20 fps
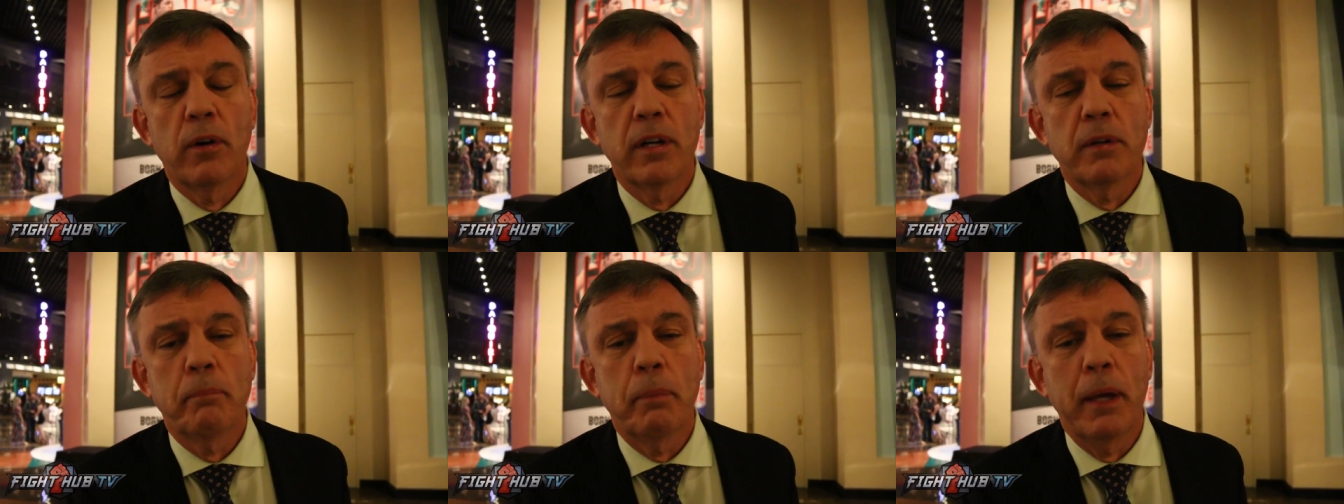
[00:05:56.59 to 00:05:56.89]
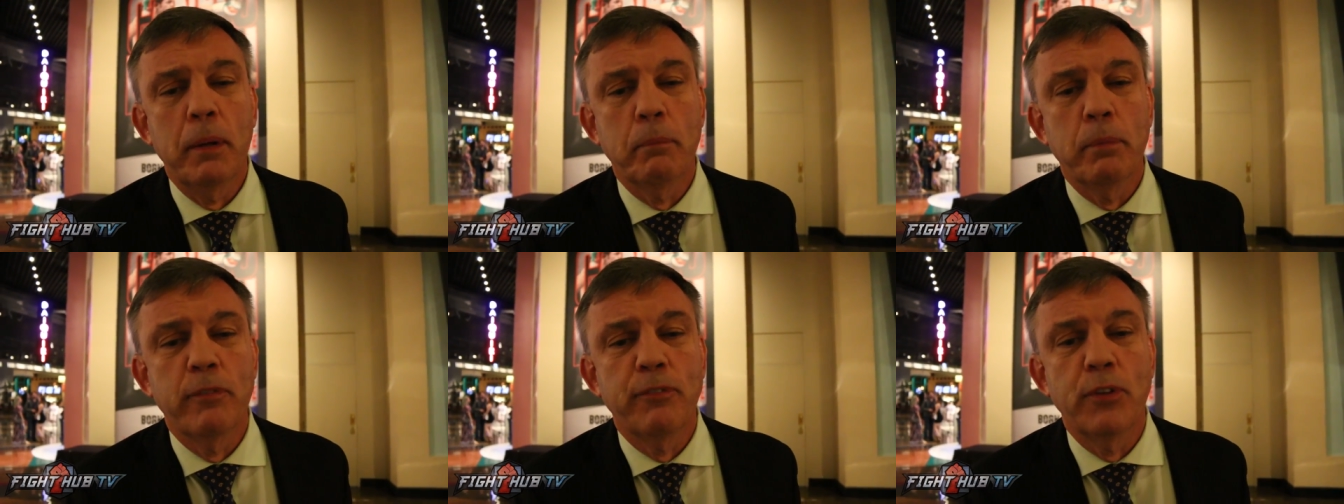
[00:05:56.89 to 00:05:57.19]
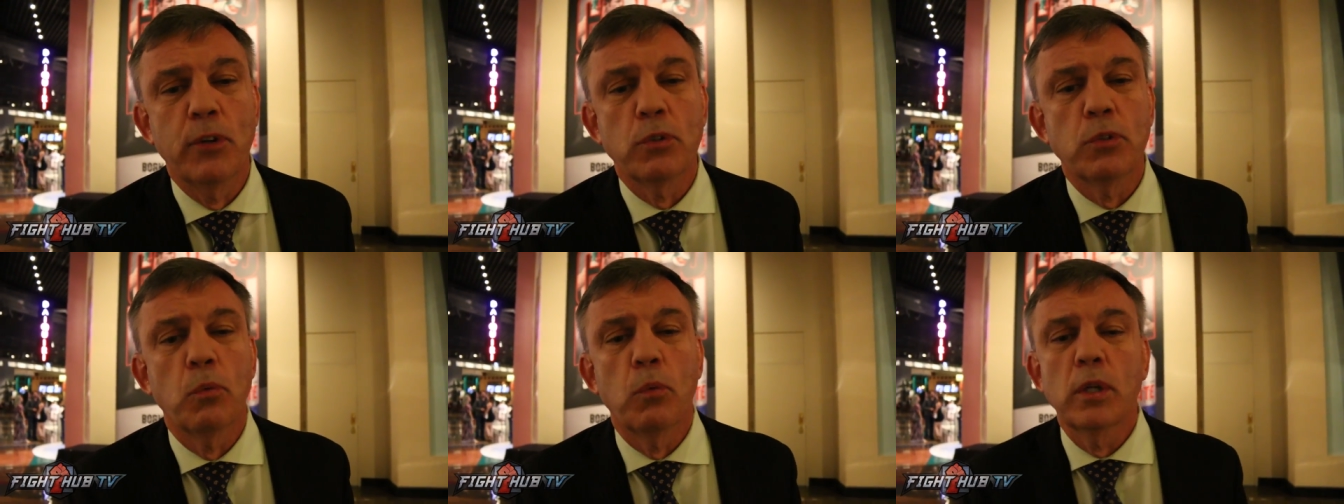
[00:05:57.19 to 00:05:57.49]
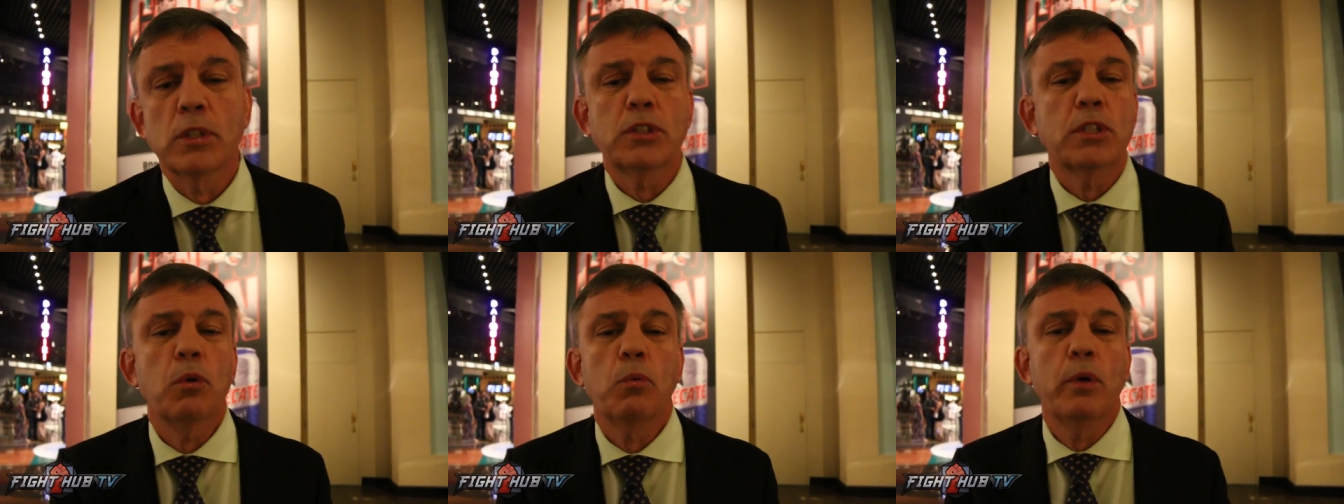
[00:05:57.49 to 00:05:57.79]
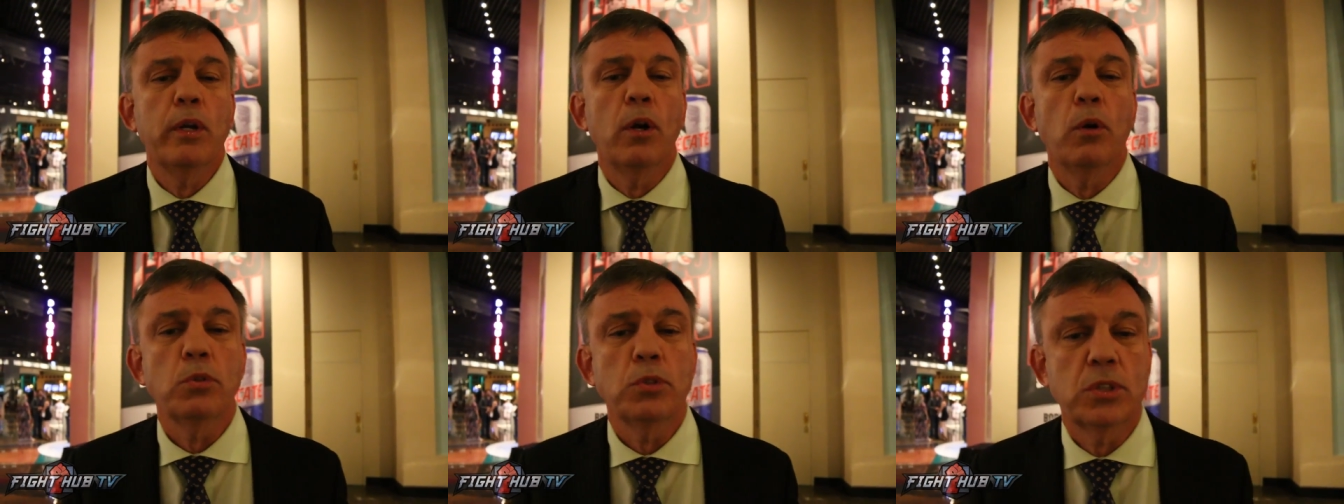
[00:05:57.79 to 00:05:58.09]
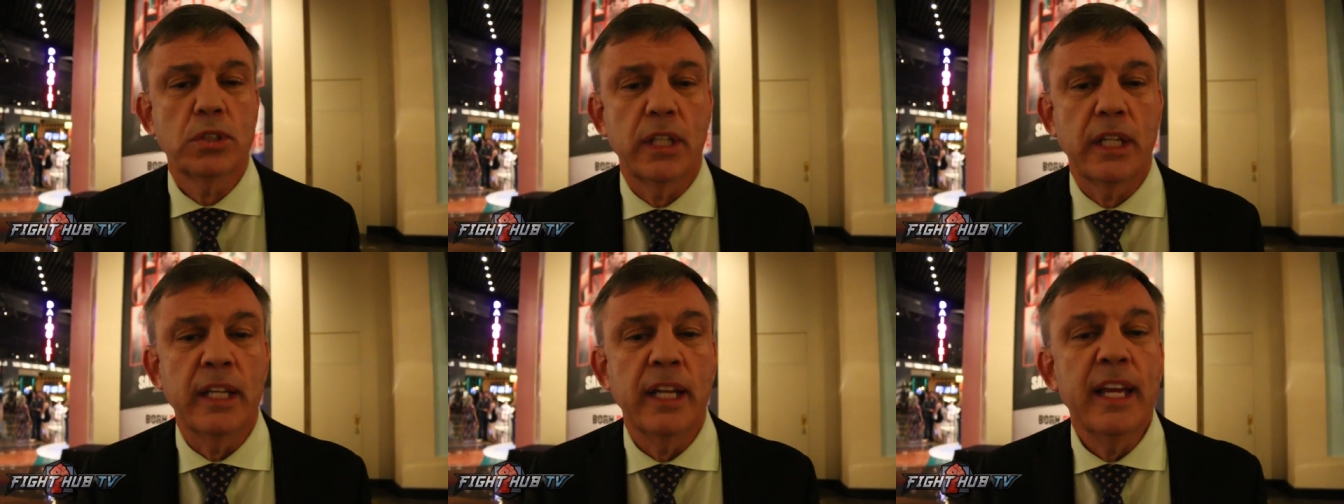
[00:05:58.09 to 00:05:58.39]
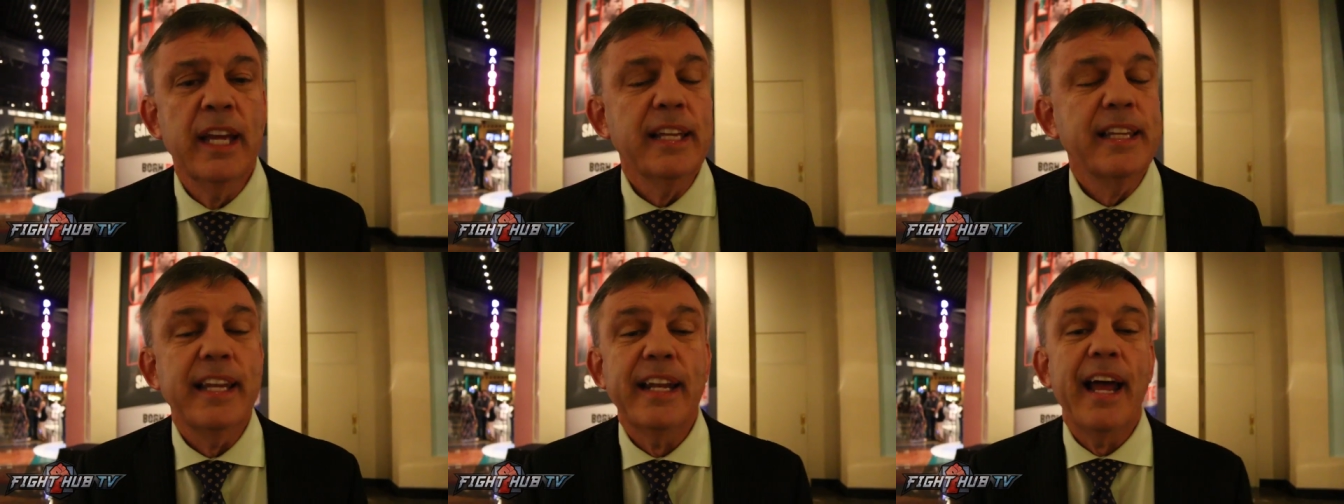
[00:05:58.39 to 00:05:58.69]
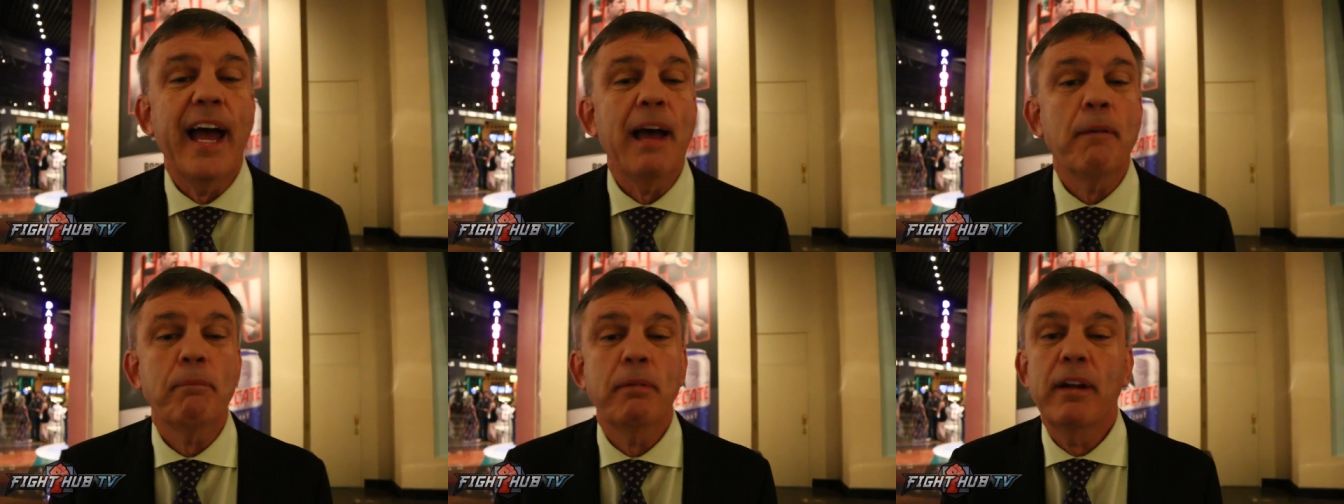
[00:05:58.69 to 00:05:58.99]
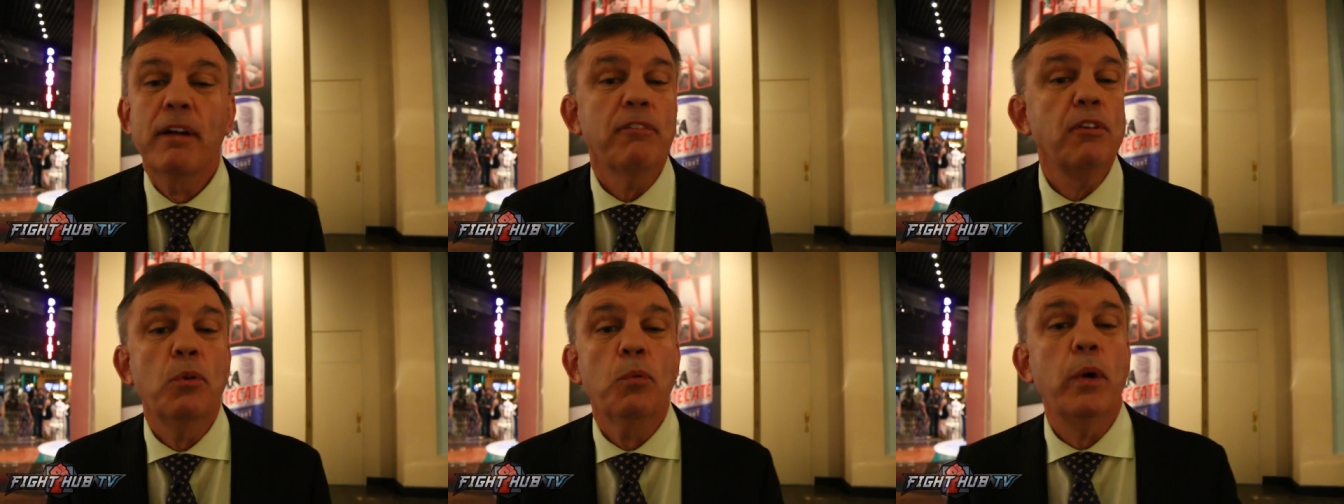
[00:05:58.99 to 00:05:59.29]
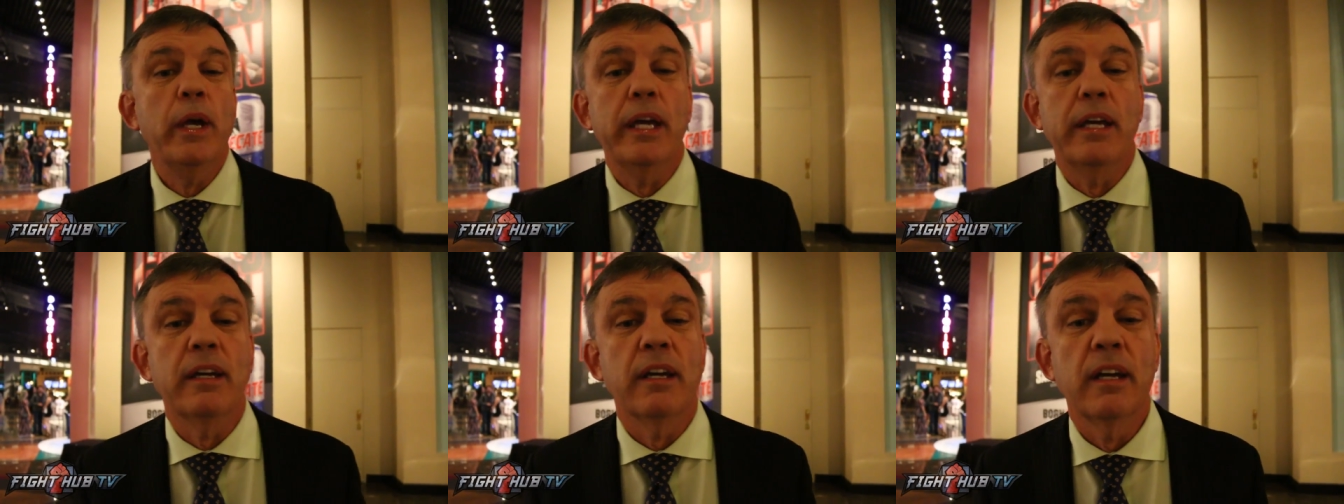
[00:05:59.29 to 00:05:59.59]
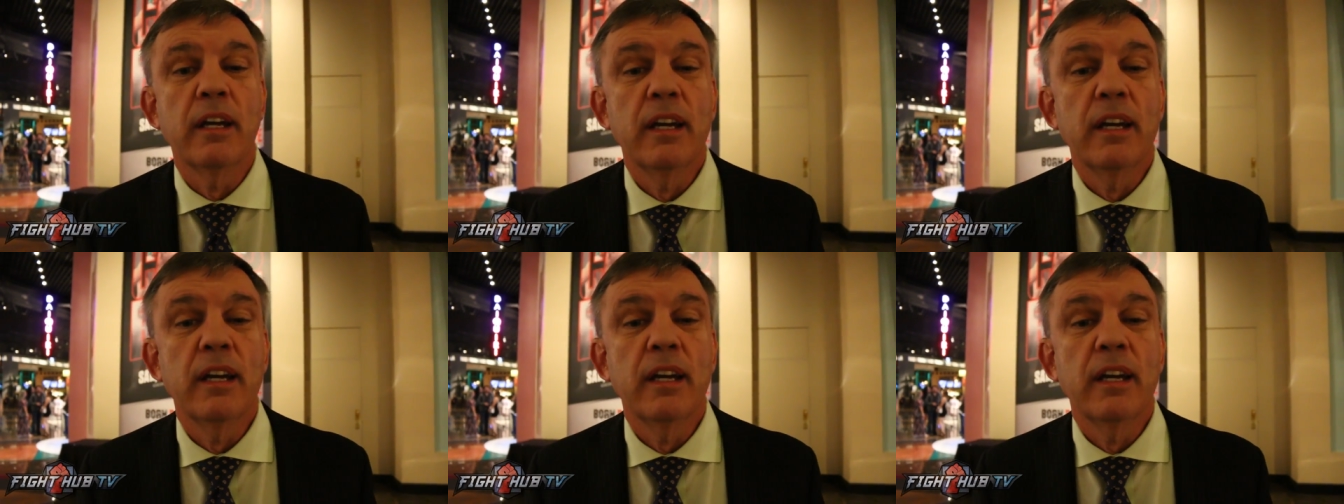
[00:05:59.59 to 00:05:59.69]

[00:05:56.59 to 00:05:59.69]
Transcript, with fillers: on pay-per-view, the ones that we don't see, that happen every week,